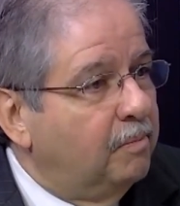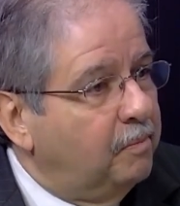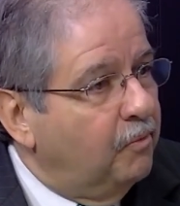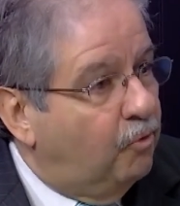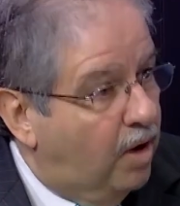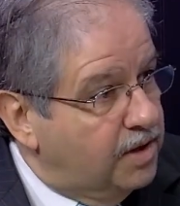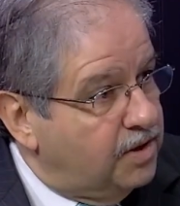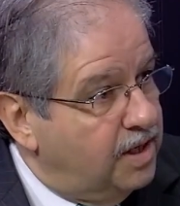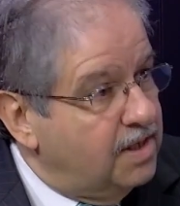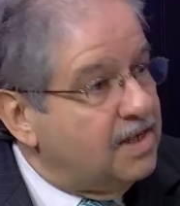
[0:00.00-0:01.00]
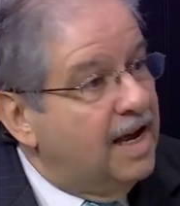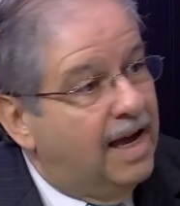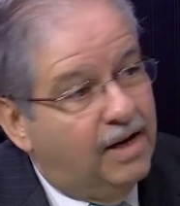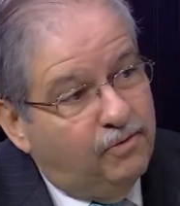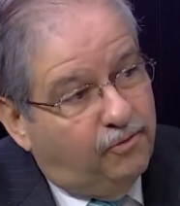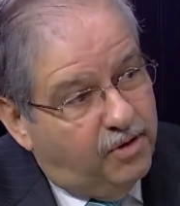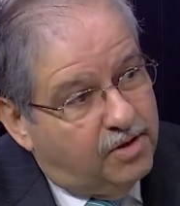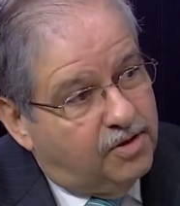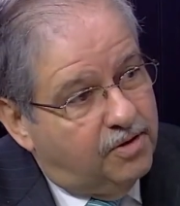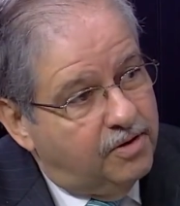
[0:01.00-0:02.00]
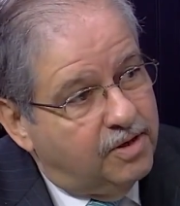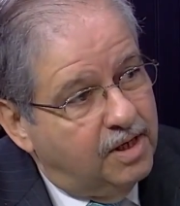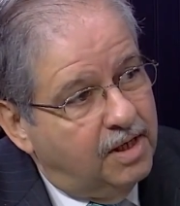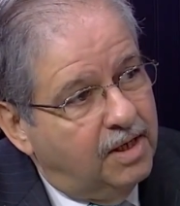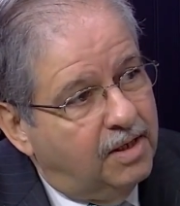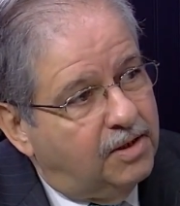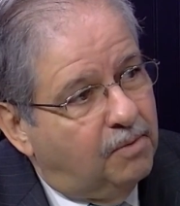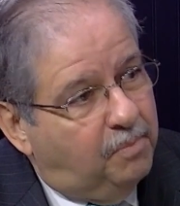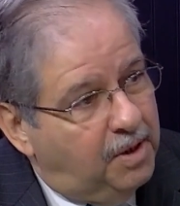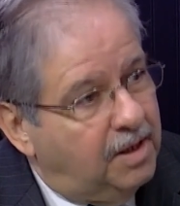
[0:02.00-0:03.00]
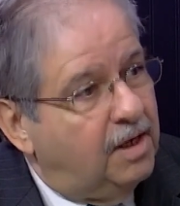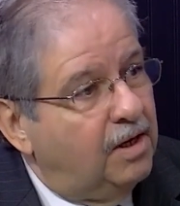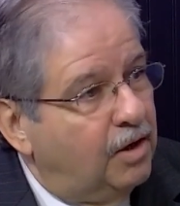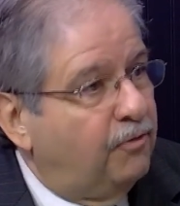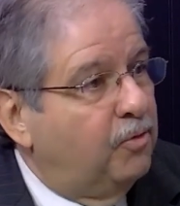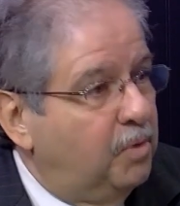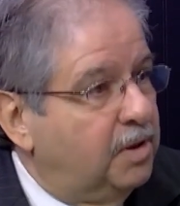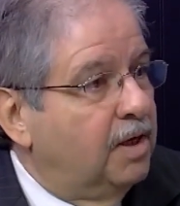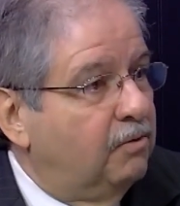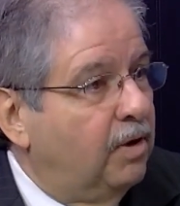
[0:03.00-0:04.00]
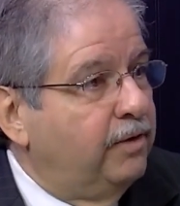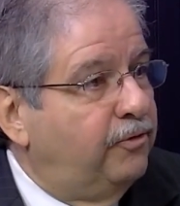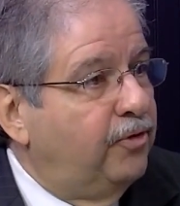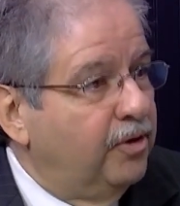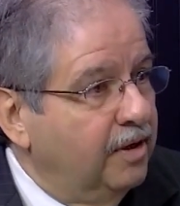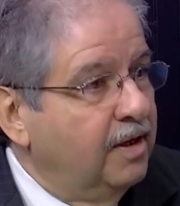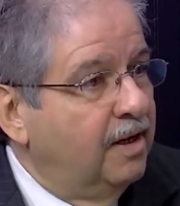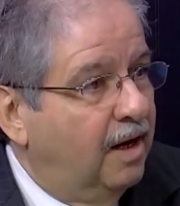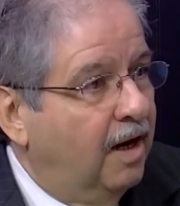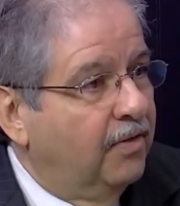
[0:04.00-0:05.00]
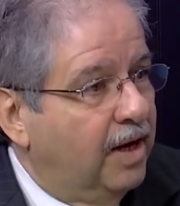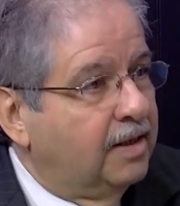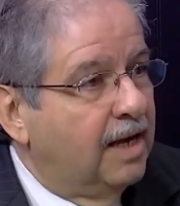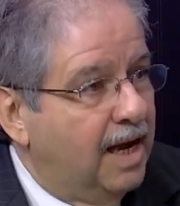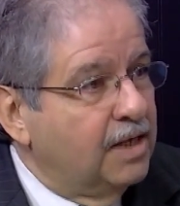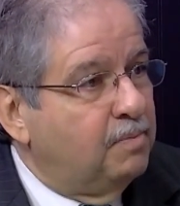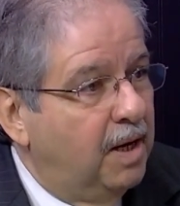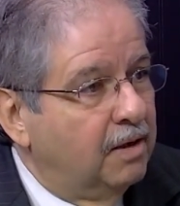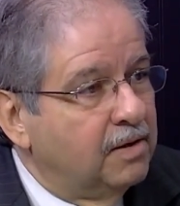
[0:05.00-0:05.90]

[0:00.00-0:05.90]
residents and visitors to be careful with that right foot on that gas pedal.